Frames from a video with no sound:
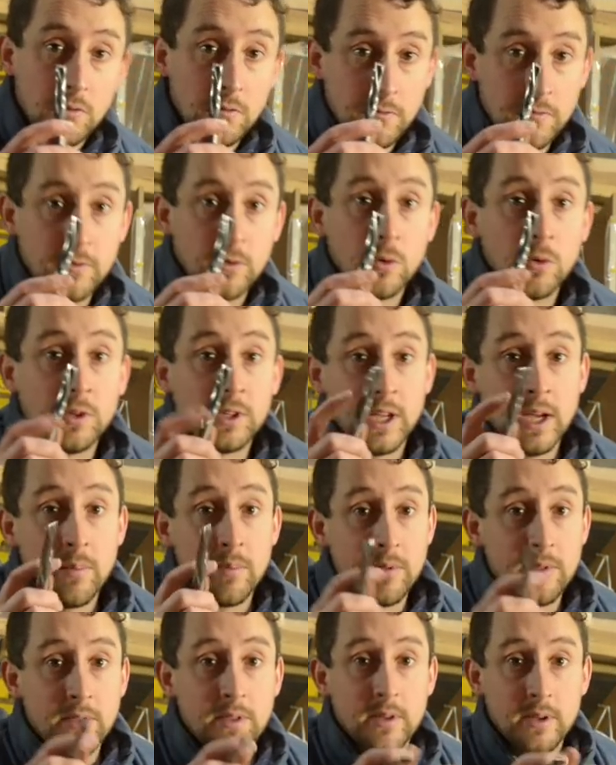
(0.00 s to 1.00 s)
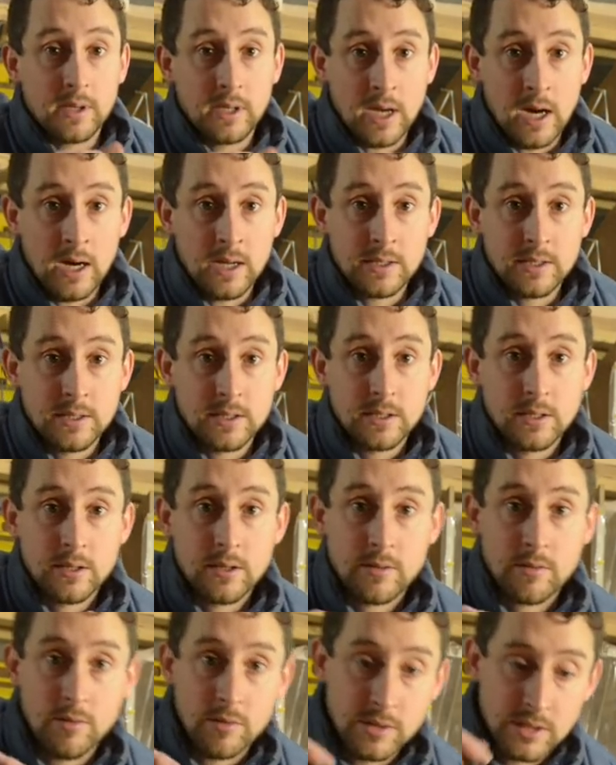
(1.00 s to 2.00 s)
full depth cuts
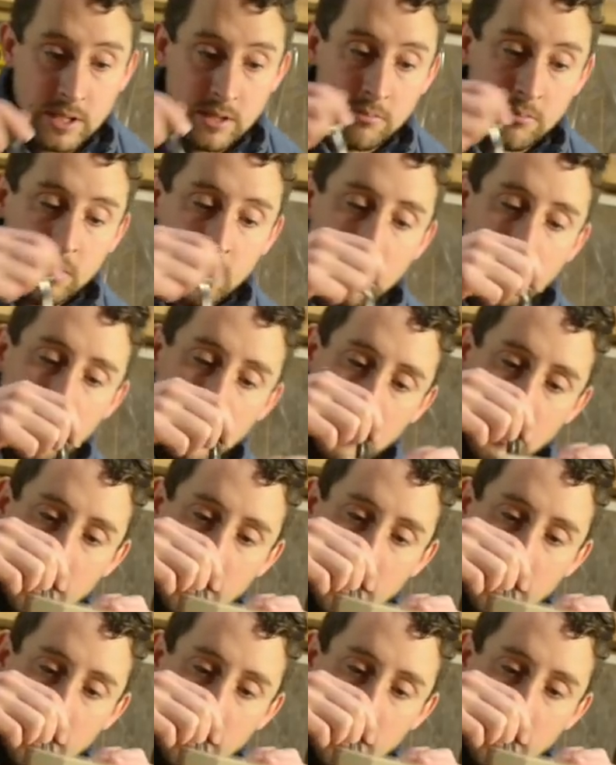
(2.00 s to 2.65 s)
through timber,